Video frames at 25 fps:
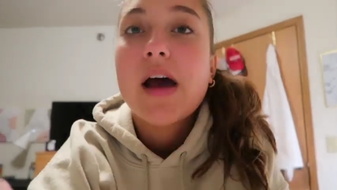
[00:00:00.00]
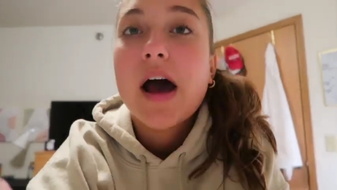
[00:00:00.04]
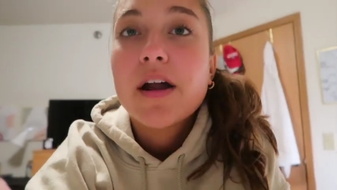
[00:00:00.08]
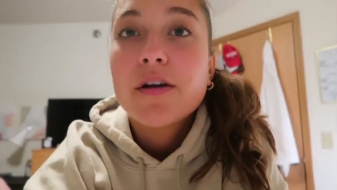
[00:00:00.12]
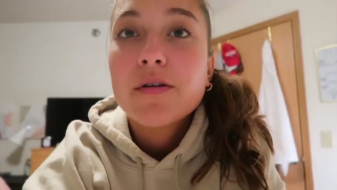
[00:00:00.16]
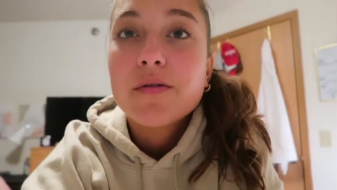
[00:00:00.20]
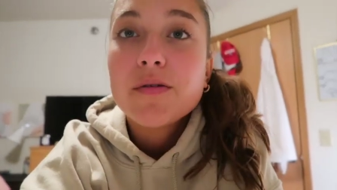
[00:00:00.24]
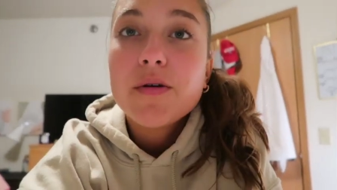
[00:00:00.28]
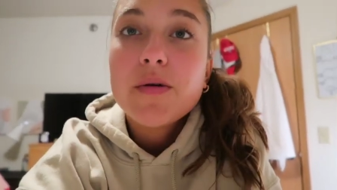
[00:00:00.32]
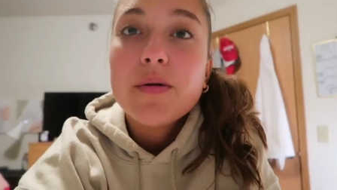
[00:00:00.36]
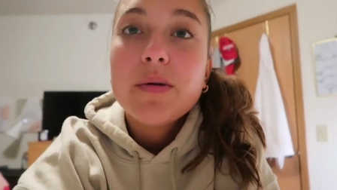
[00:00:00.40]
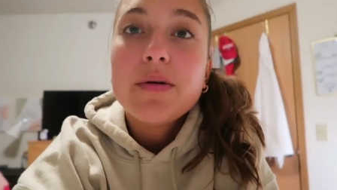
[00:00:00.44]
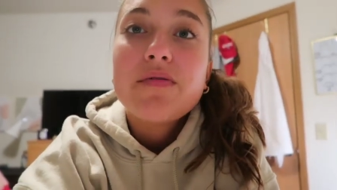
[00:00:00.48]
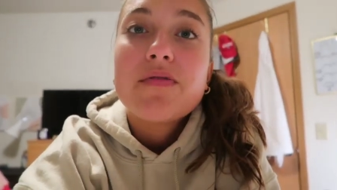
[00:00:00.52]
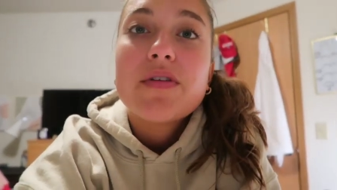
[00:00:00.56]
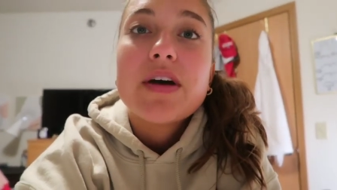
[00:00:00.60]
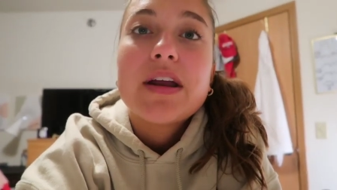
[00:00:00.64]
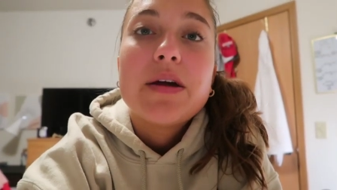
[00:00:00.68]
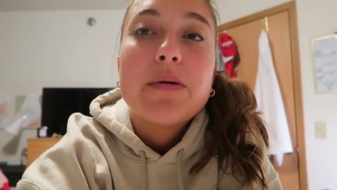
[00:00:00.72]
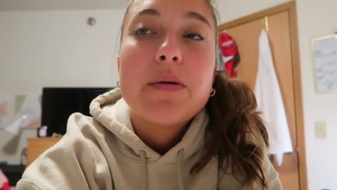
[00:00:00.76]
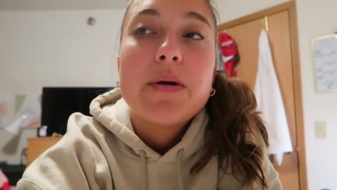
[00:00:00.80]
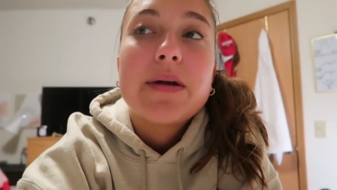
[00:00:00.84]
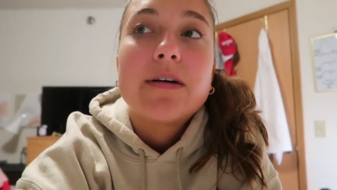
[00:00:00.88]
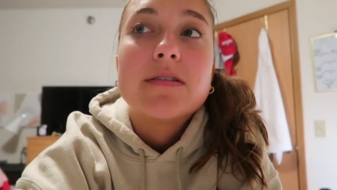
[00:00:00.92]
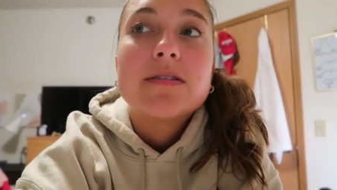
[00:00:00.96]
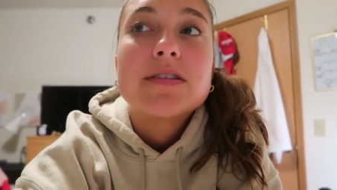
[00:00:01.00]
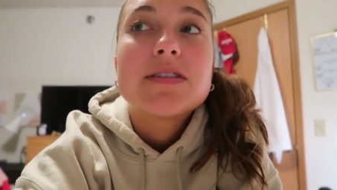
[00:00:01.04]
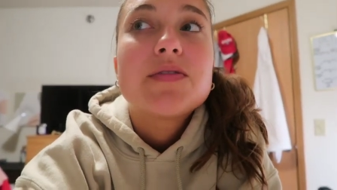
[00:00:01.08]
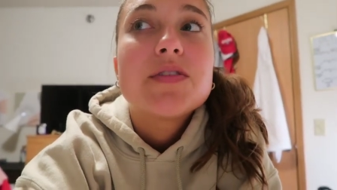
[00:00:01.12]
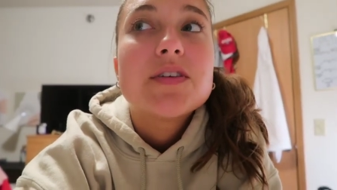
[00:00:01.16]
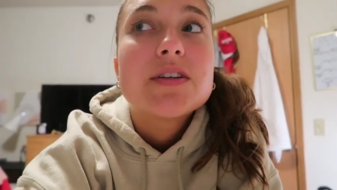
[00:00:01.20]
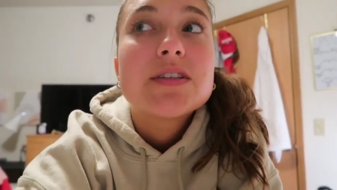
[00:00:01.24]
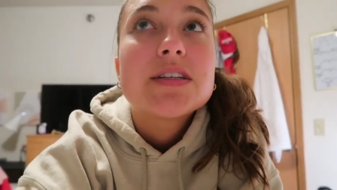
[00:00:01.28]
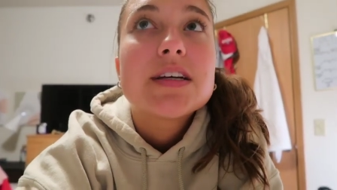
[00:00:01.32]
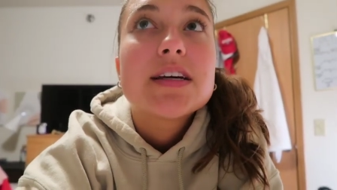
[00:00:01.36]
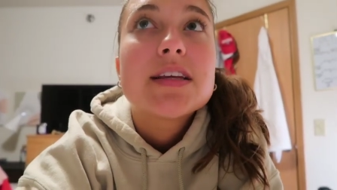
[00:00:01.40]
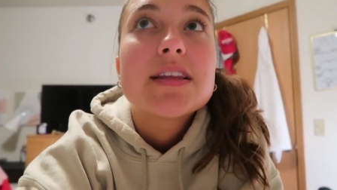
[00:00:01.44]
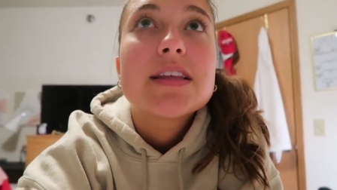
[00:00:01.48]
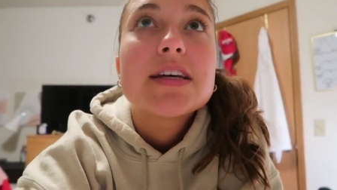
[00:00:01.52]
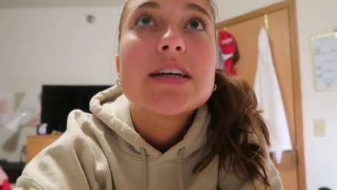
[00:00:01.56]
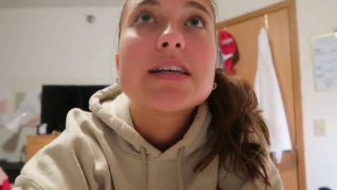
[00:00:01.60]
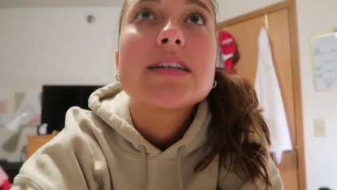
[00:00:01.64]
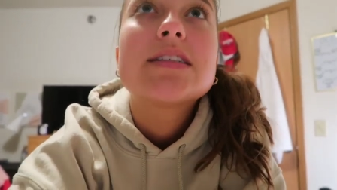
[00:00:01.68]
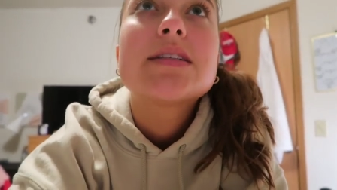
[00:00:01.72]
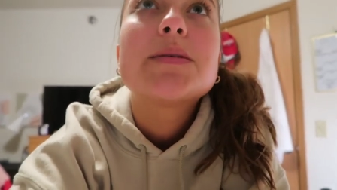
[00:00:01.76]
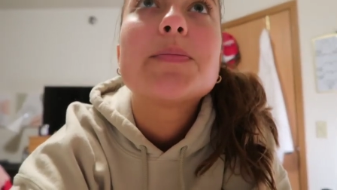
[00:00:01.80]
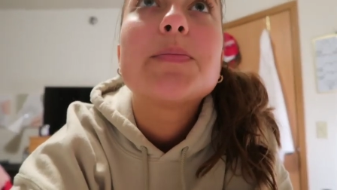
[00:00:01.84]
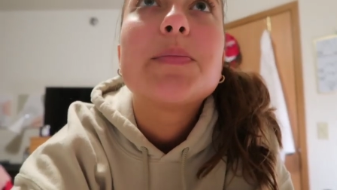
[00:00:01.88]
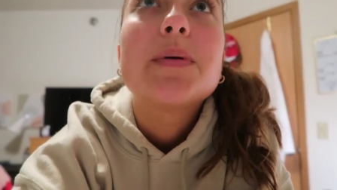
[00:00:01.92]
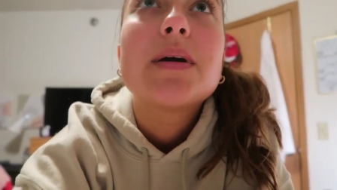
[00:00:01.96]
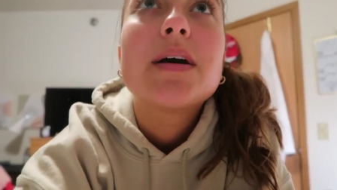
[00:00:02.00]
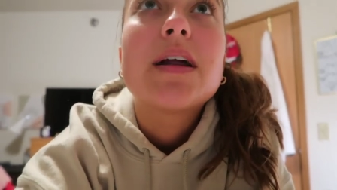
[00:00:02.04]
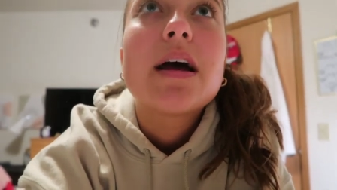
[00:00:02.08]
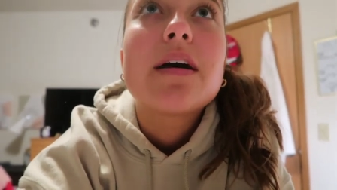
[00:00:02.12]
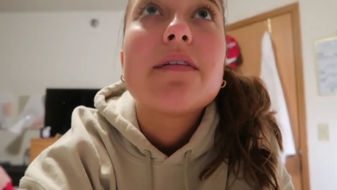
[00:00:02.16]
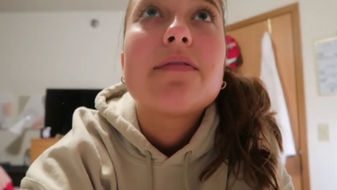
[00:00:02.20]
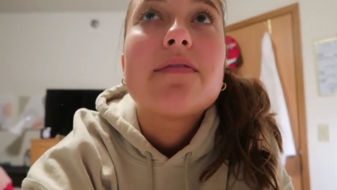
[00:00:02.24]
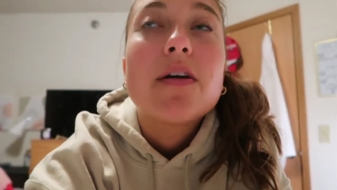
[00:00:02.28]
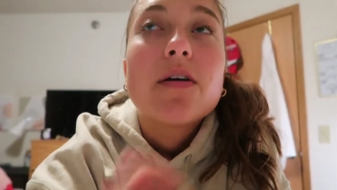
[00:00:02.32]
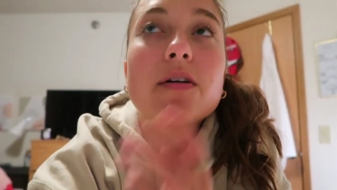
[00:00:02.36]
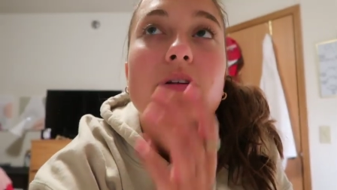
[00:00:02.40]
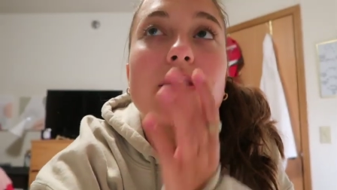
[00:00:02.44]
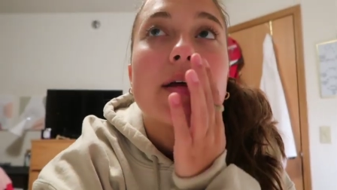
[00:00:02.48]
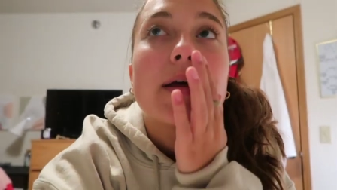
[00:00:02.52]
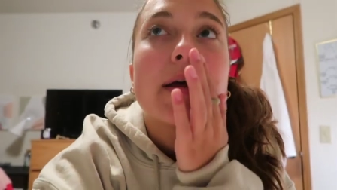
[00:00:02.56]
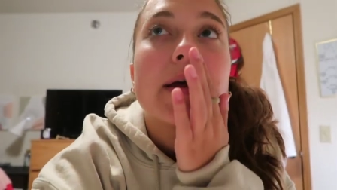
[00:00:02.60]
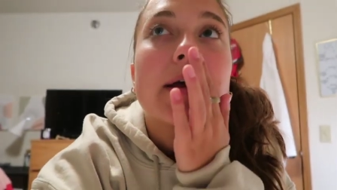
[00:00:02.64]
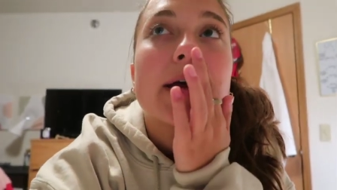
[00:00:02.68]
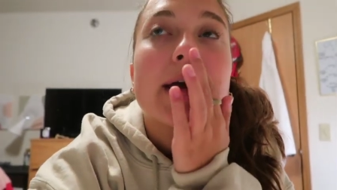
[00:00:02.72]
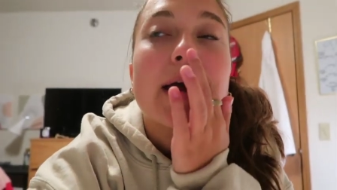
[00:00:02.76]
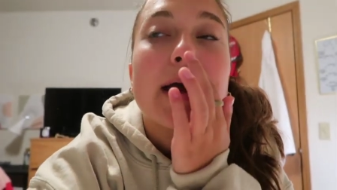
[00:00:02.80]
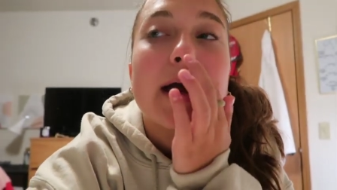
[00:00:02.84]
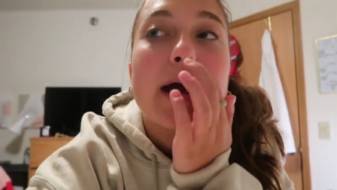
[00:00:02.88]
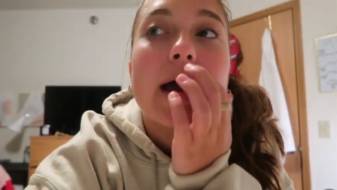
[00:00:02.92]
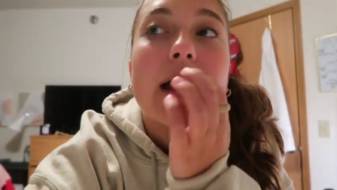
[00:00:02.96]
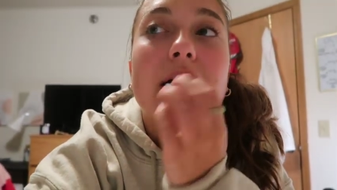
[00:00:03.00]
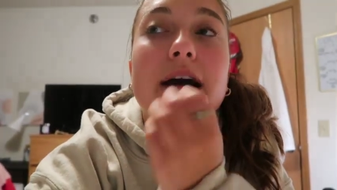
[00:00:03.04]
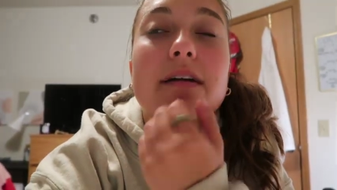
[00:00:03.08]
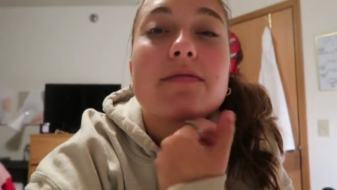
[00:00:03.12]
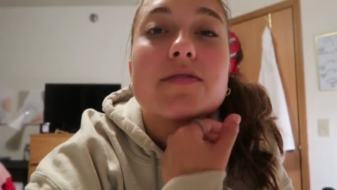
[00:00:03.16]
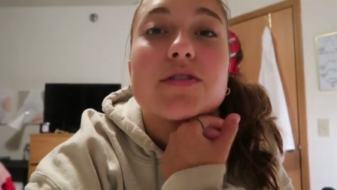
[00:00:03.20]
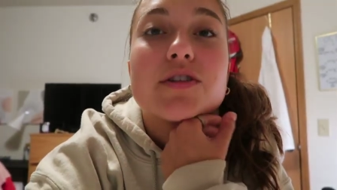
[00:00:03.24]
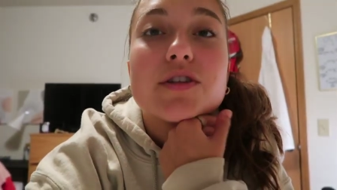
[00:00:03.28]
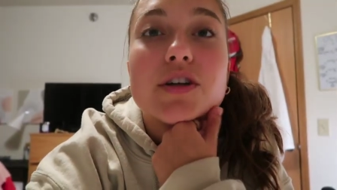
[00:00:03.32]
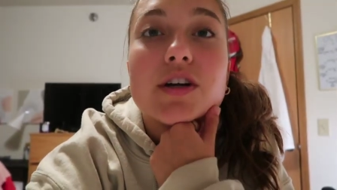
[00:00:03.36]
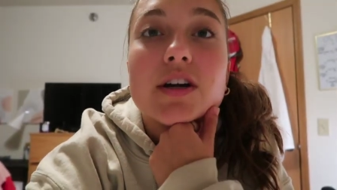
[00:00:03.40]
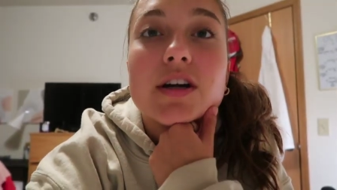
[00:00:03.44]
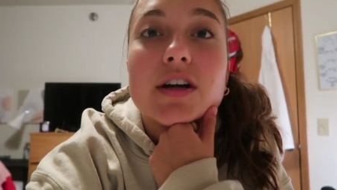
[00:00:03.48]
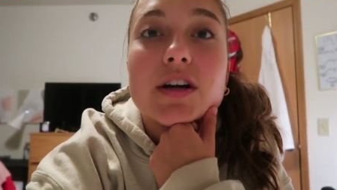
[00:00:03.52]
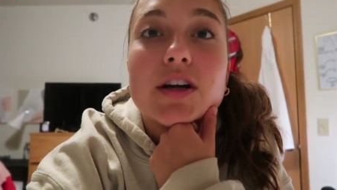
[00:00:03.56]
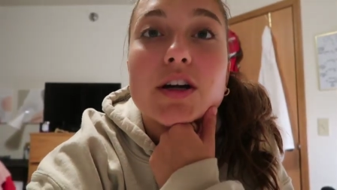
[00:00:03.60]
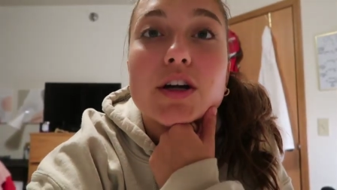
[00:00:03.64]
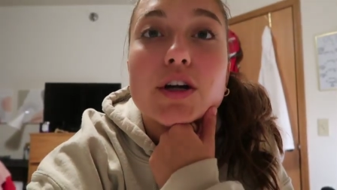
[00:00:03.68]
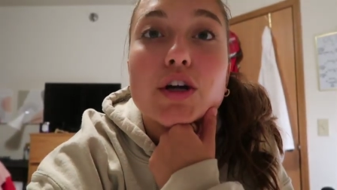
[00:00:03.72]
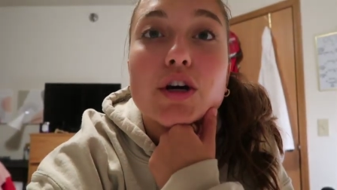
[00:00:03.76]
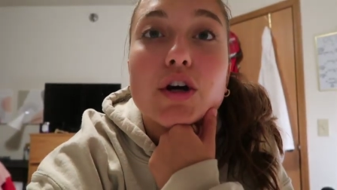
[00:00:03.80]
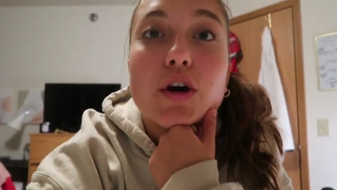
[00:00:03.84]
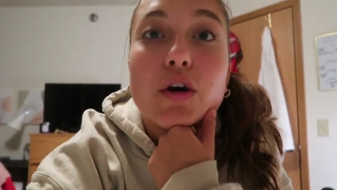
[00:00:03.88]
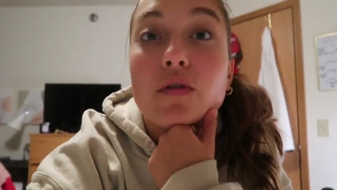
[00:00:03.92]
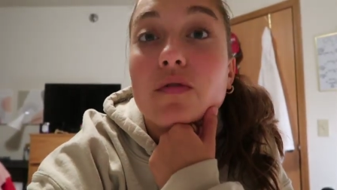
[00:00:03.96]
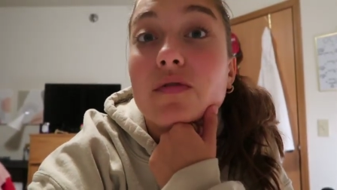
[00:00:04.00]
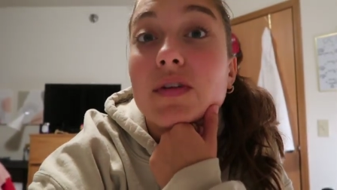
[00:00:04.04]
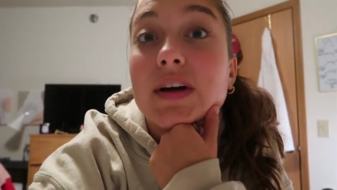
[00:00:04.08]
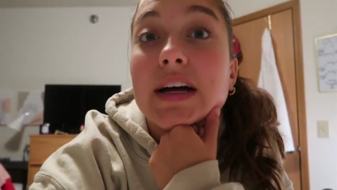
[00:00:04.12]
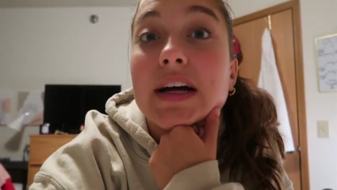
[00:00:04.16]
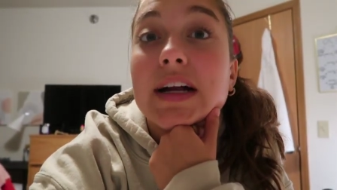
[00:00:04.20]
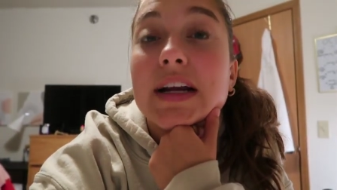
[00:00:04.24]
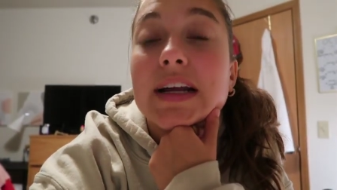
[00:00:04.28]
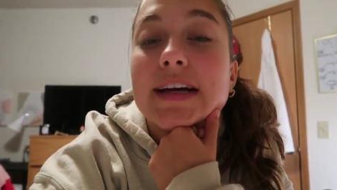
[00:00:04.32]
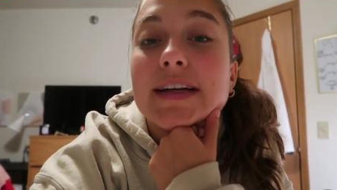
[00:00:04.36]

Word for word: I don't know if anyone else feels like this, but I felt like after COVID,